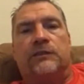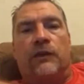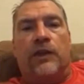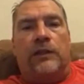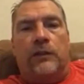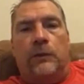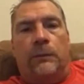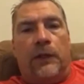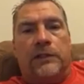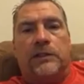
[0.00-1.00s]
for the new
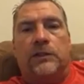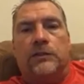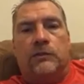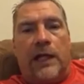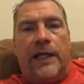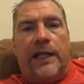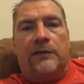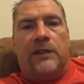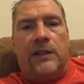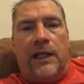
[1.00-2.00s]
person who's writing out the